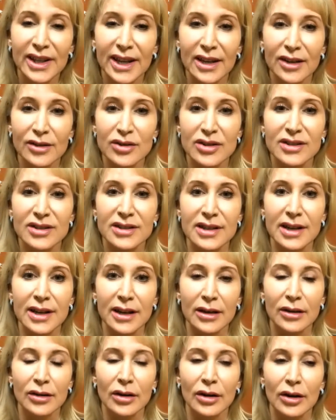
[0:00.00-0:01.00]

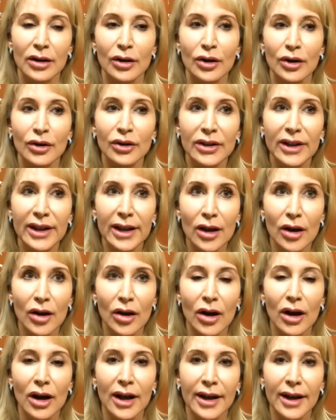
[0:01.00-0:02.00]
interesting. Early
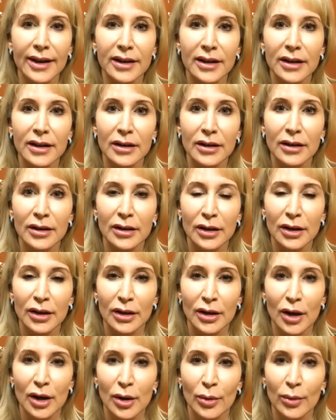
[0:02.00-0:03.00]
on,
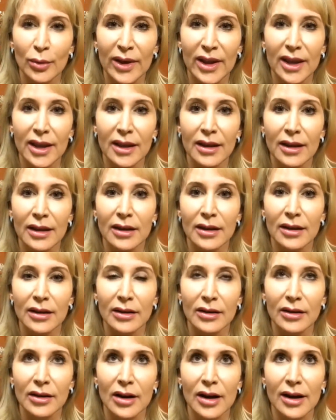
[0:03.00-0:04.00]

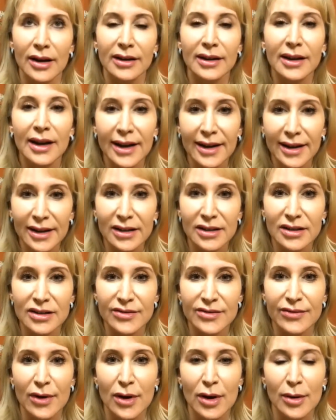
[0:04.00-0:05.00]
we got
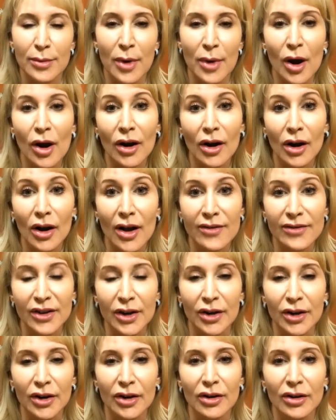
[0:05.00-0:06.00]
guidance from our
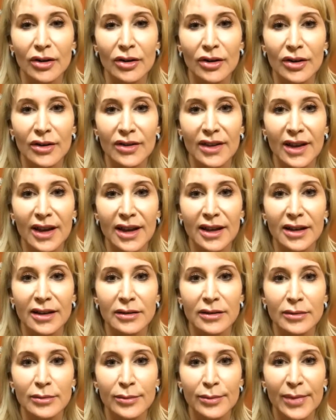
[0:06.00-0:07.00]
governor
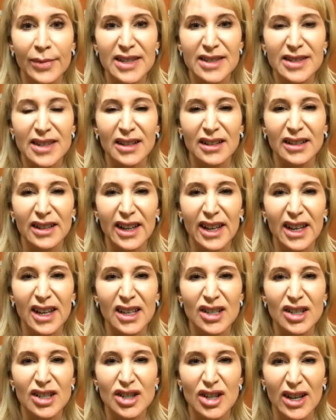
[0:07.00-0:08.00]
that
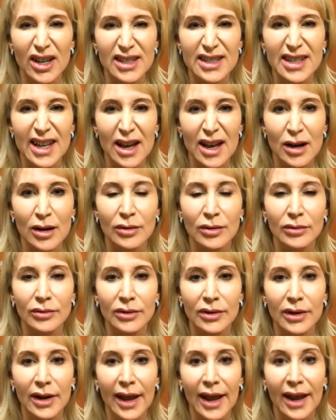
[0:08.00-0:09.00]
basically shut
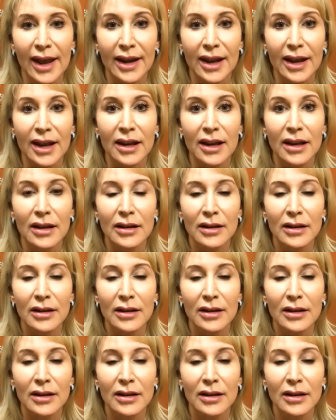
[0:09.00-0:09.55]
down any